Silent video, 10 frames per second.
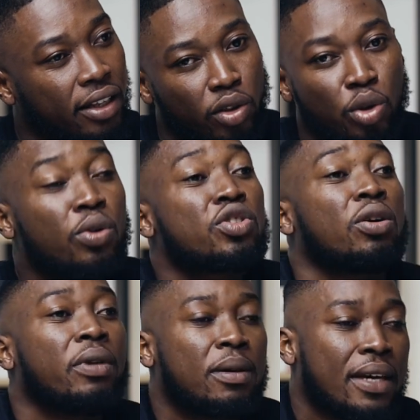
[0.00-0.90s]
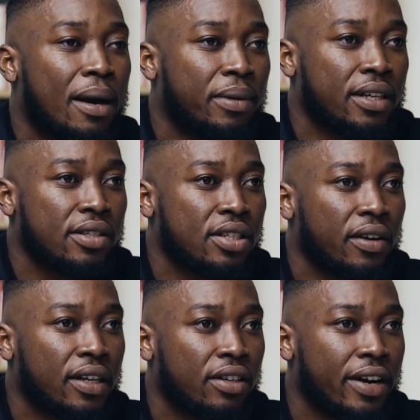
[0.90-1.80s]
those don't make me happy
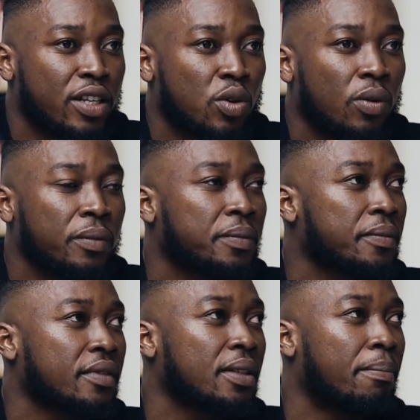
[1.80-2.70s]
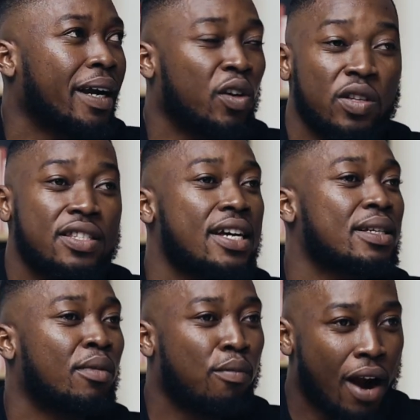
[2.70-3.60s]
necessarily, right? So my North
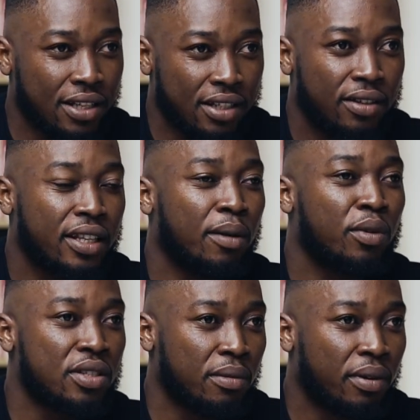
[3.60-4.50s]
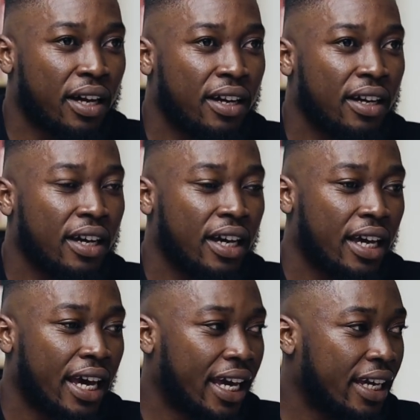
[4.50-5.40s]
Stars are more practical, they are more simpler.
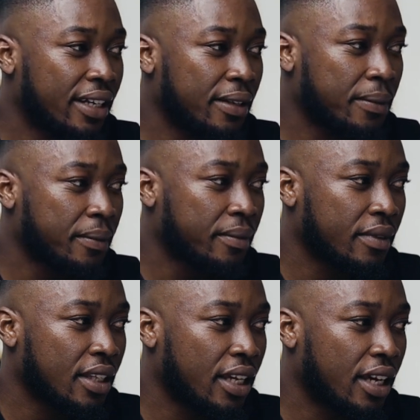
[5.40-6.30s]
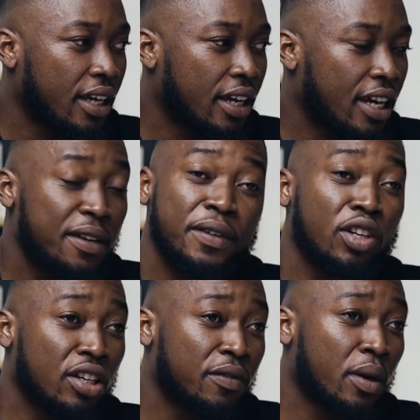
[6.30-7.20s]
And if
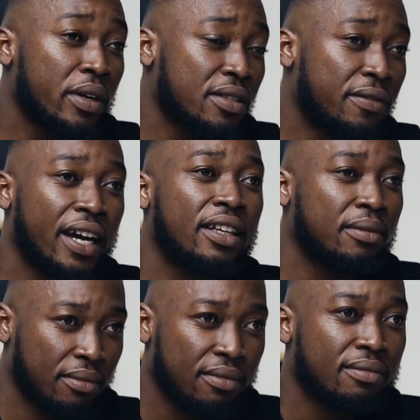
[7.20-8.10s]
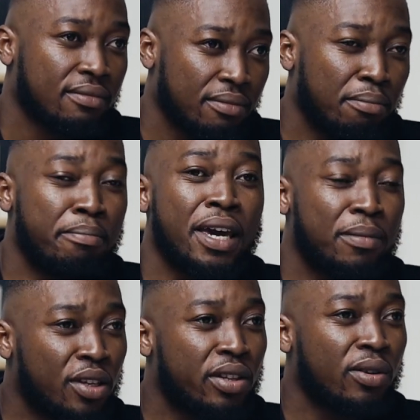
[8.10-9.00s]
you're looking for a way to find them,
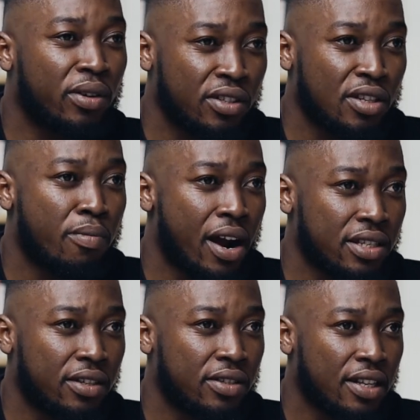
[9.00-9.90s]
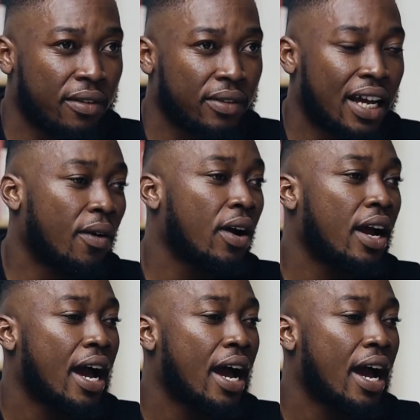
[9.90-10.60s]
maybe look into the practical stuff. Now,